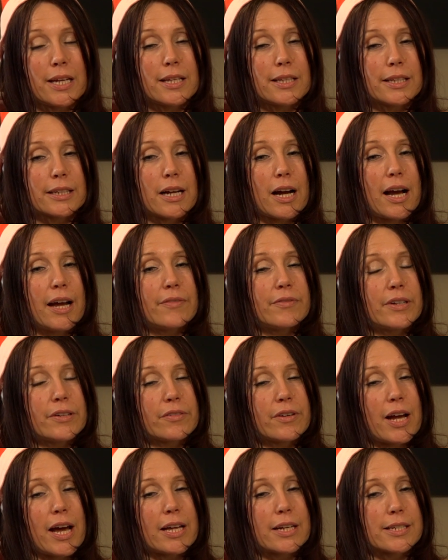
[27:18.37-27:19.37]
like I've
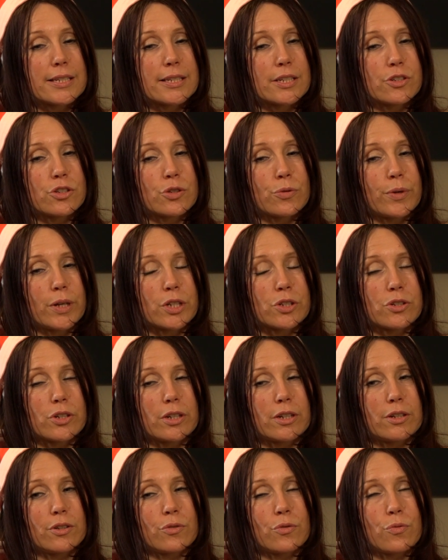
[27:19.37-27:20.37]
never had a
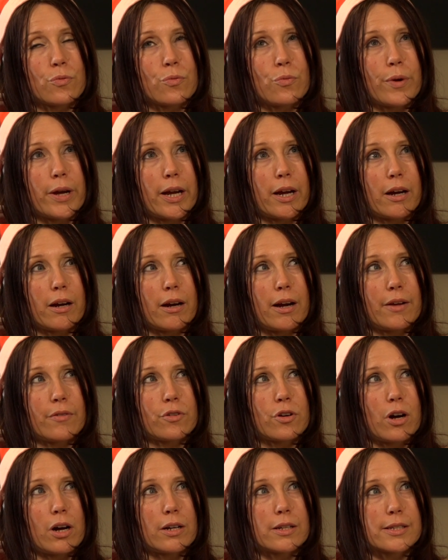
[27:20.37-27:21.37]
situation where I've
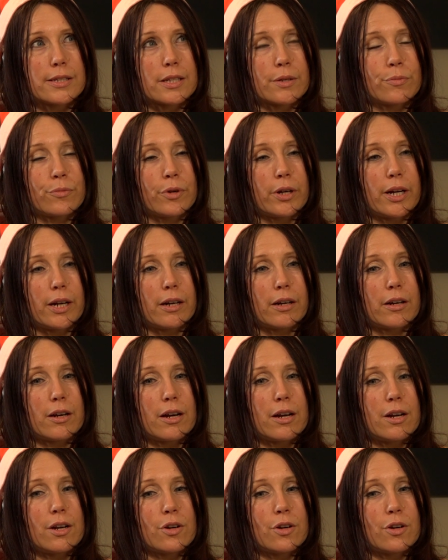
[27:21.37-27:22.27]
gone somewhere